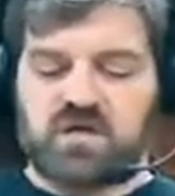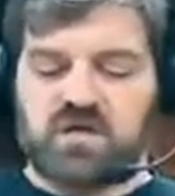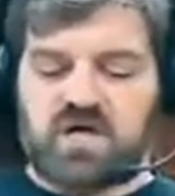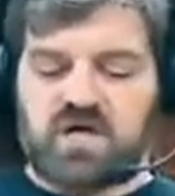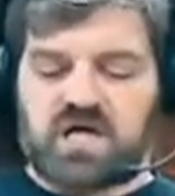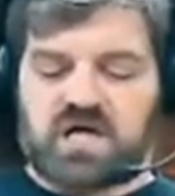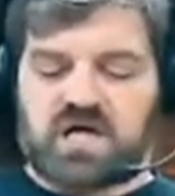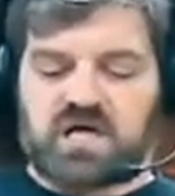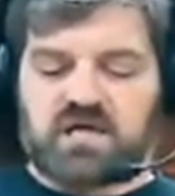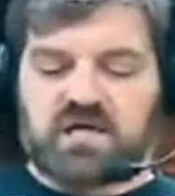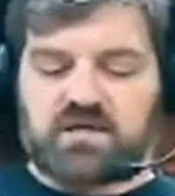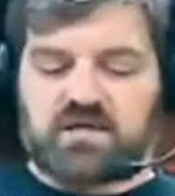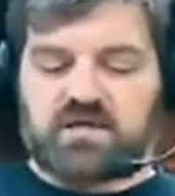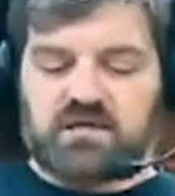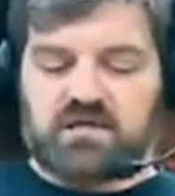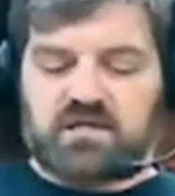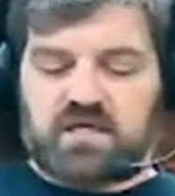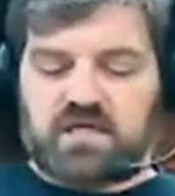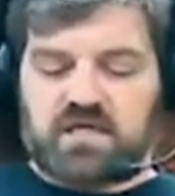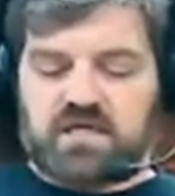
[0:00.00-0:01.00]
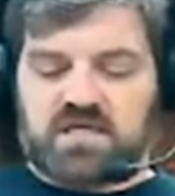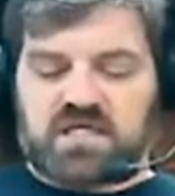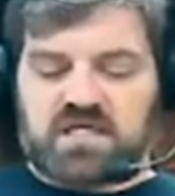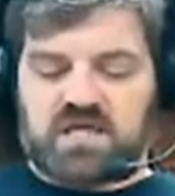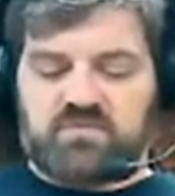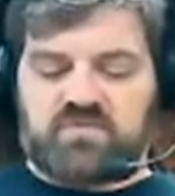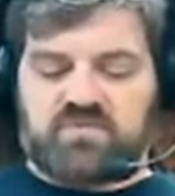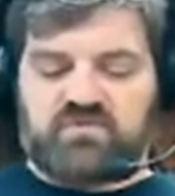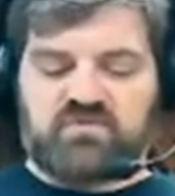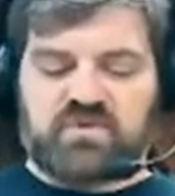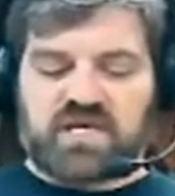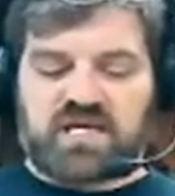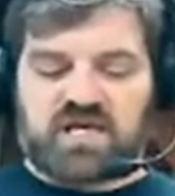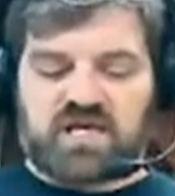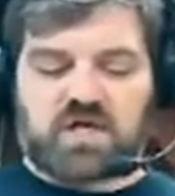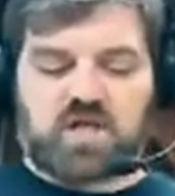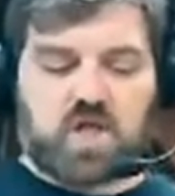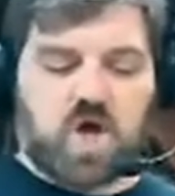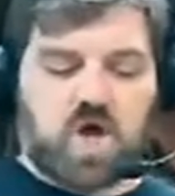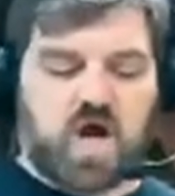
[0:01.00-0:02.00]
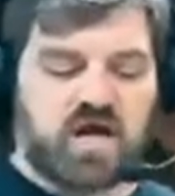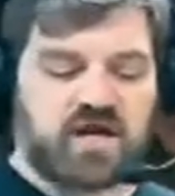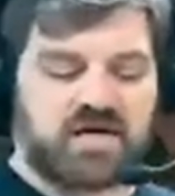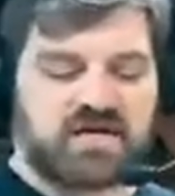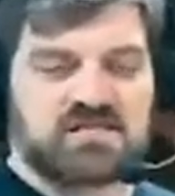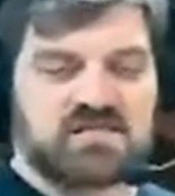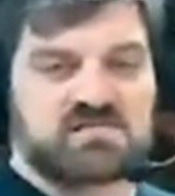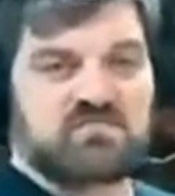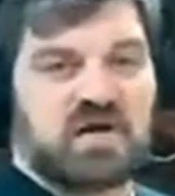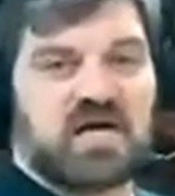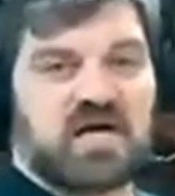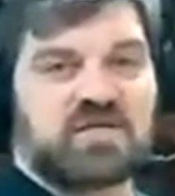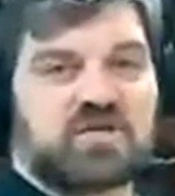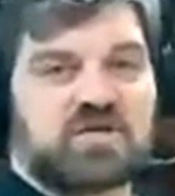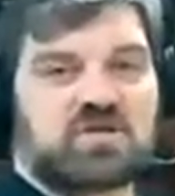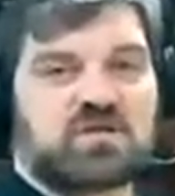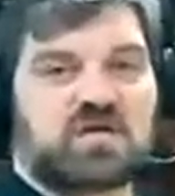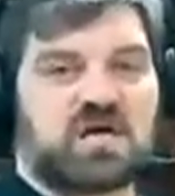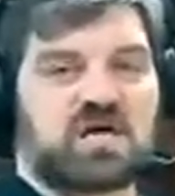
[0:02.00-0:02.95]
uh, keep from getting clogged as much.